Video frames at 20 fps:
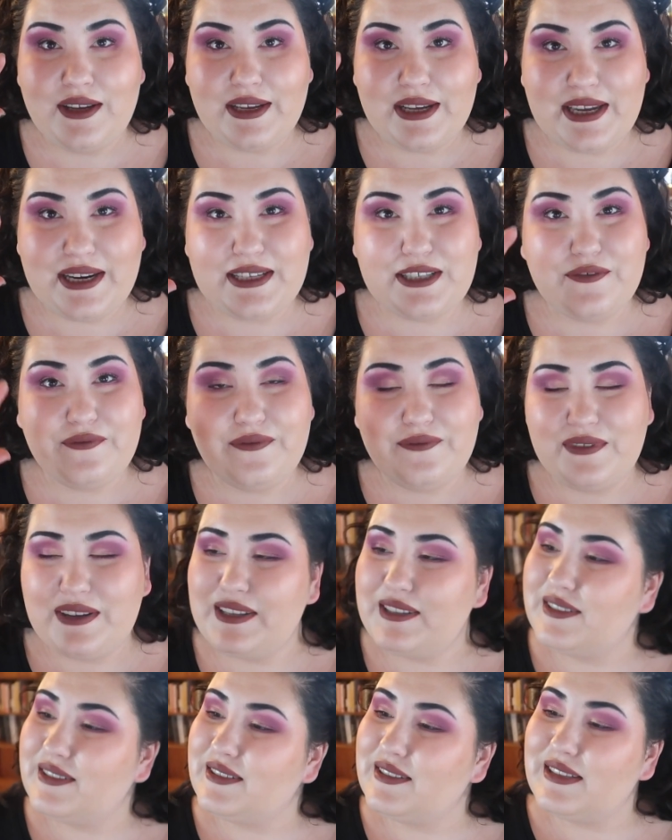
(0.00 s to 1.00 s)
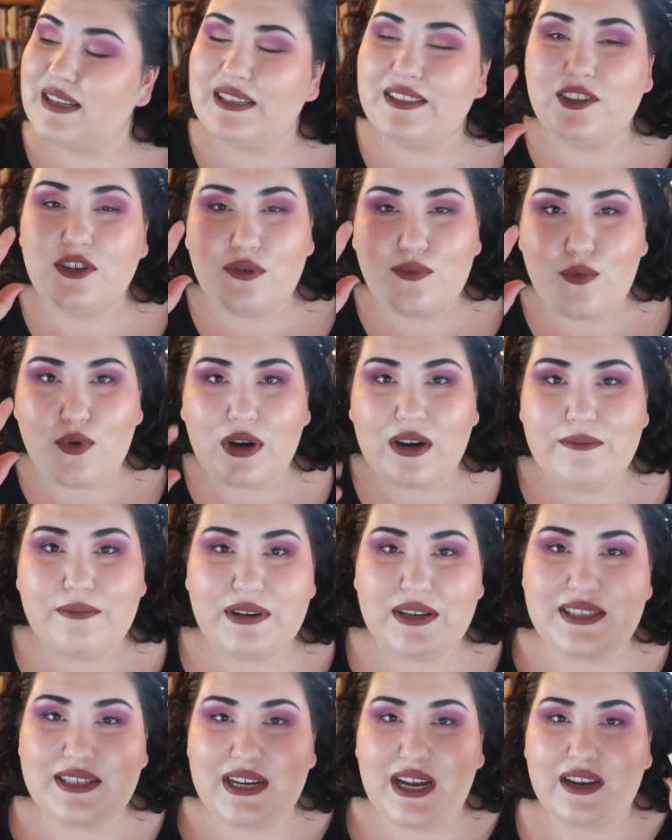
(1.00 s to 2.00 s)
it is a it's a little warm, but
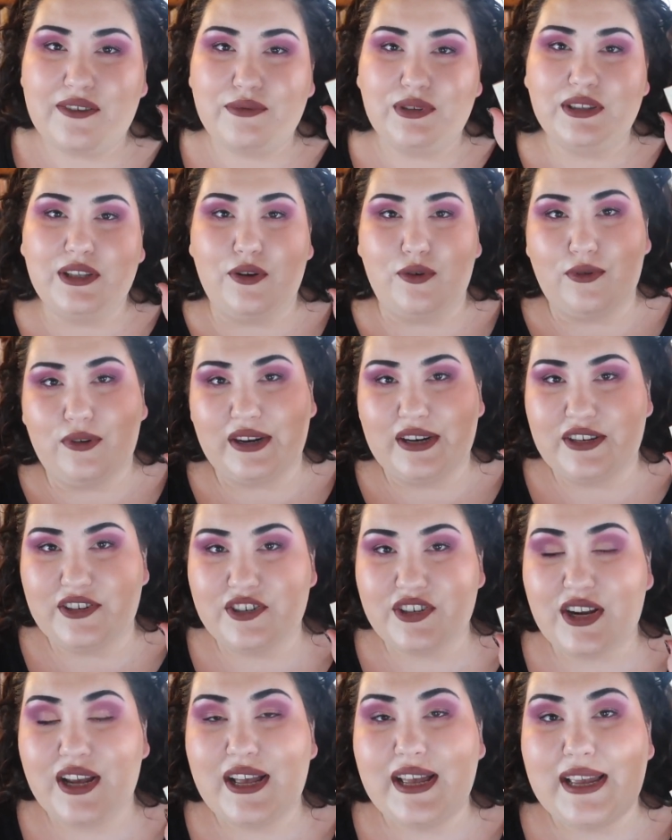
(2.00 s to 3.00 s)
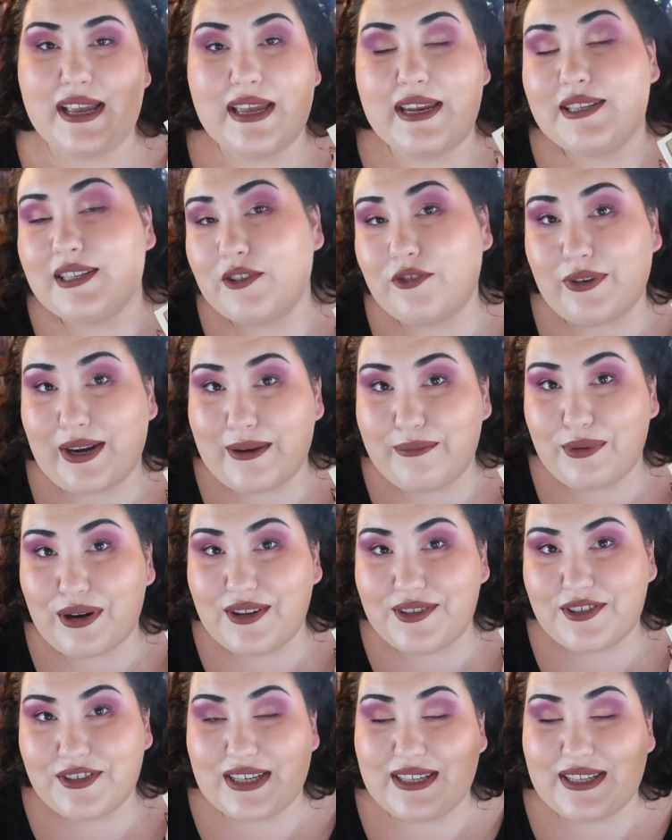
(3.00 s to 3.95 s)
it's not really orange it's a great bronzer.